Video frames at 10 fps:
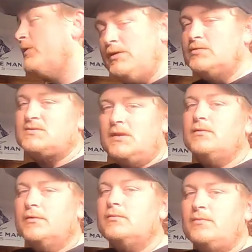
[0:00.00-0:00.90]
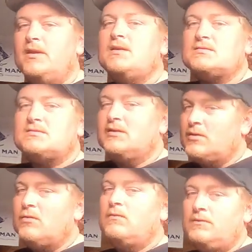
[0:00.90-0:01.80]
we do sell little baits that
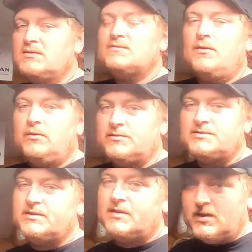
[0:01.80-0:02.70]
go on these smaller jig